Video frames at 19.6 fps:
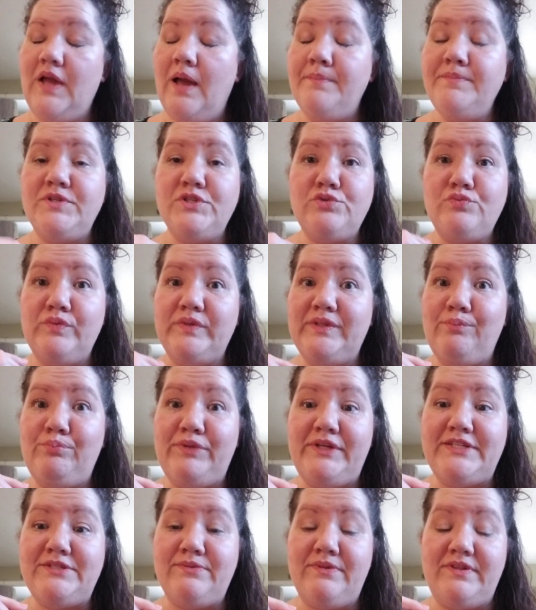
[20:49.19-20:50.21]
just really
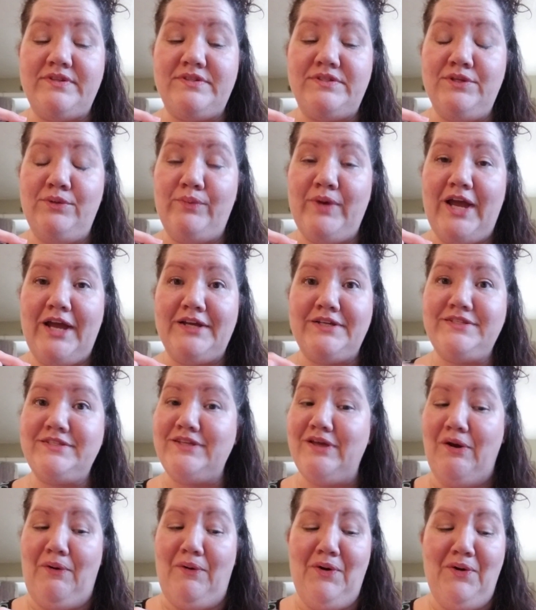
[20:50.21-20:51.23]
pleased with this new wax.
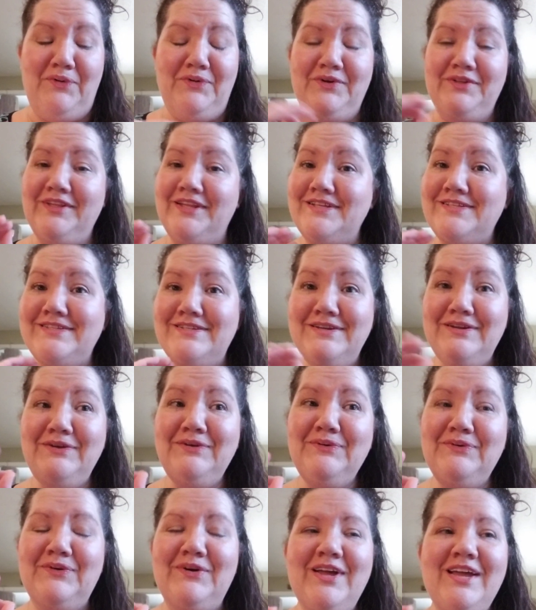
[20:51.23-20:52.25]
So this
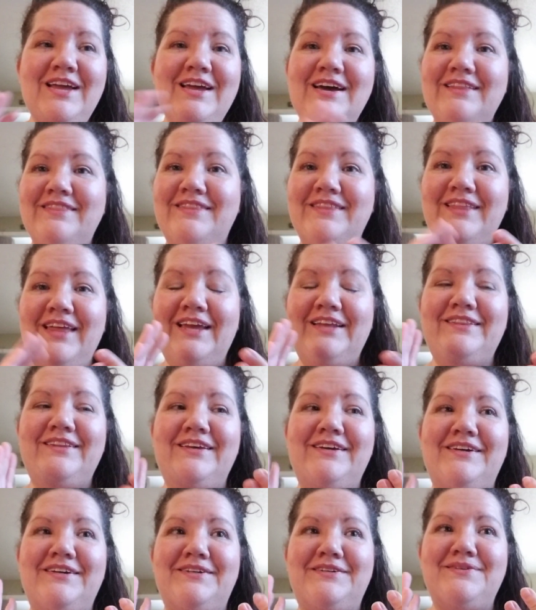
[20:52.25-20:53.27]
new, like
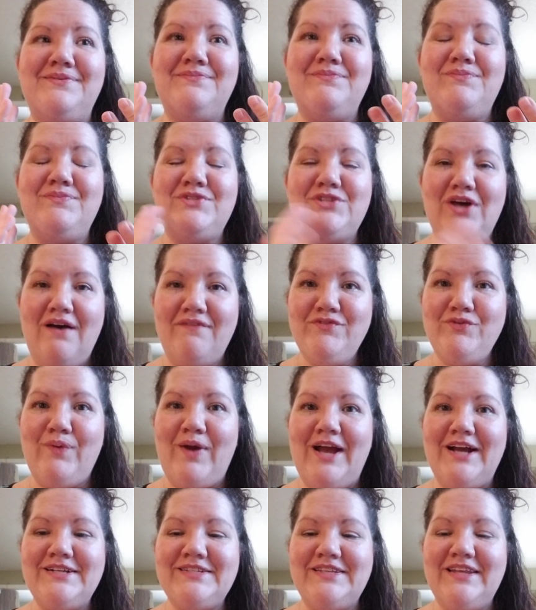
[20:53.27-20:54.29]
the soft
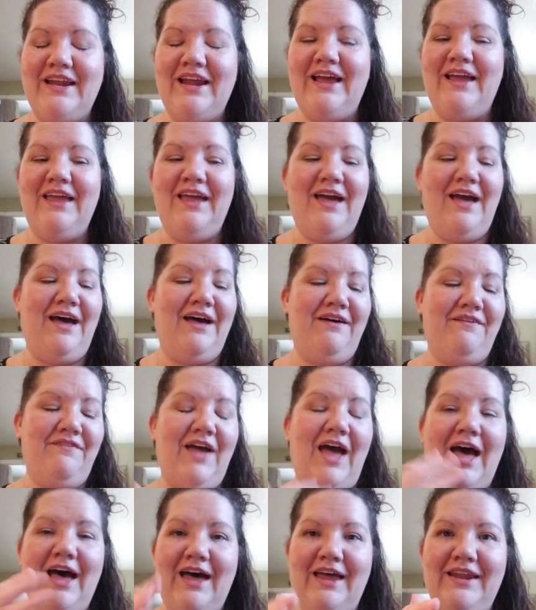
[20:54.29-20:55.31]
wax that I have
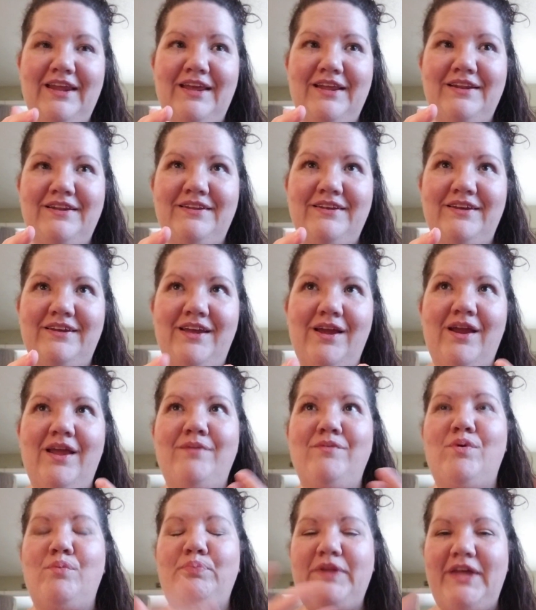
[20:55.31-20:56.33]
added and
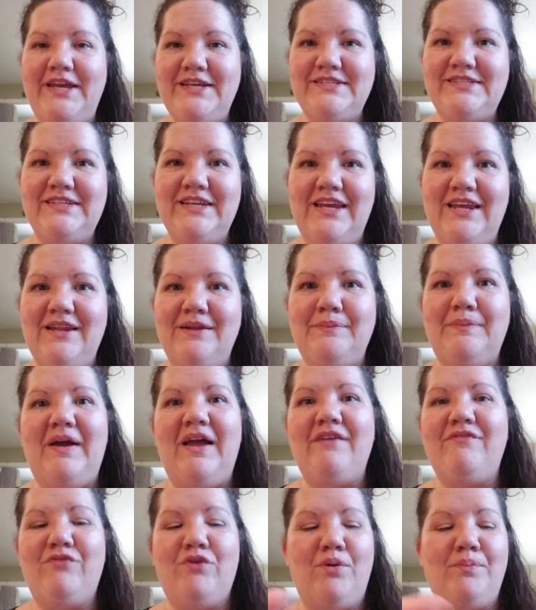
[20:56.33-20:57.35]
replaced in my
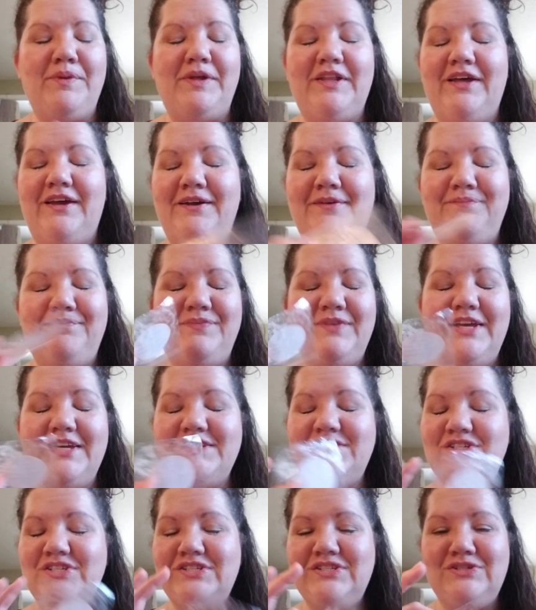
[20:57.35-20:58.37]
formula,
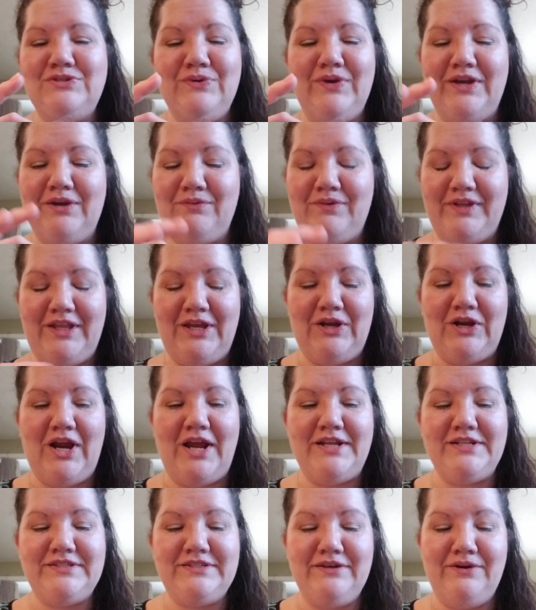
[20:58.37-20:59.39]
it's just doing really
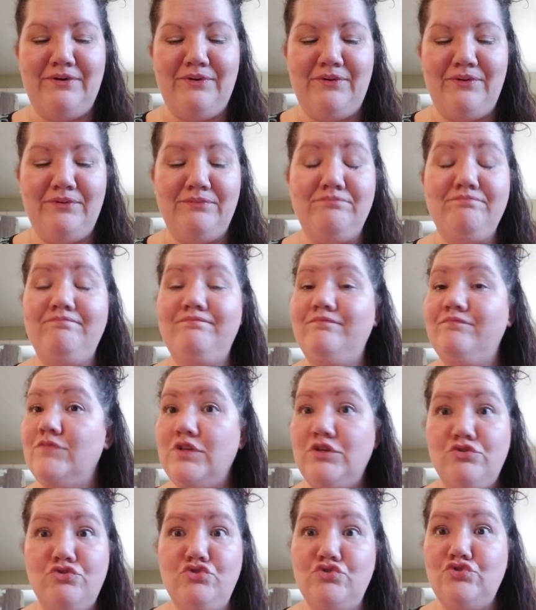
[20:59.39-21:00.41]
great. So
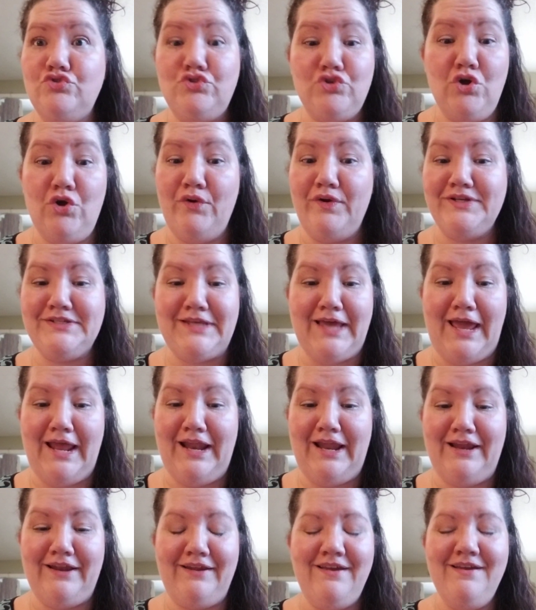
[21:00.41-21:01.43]

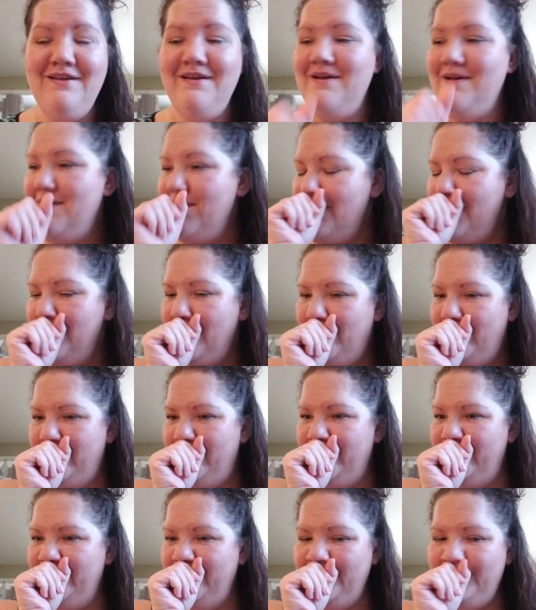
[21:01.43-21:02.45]
excited
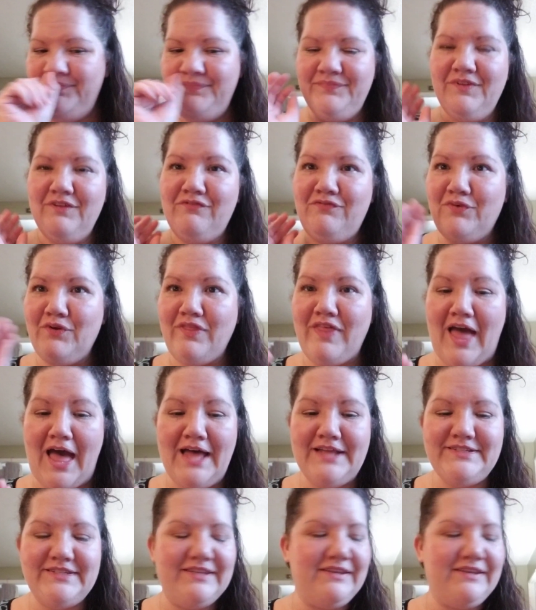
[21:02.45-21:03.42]
for that.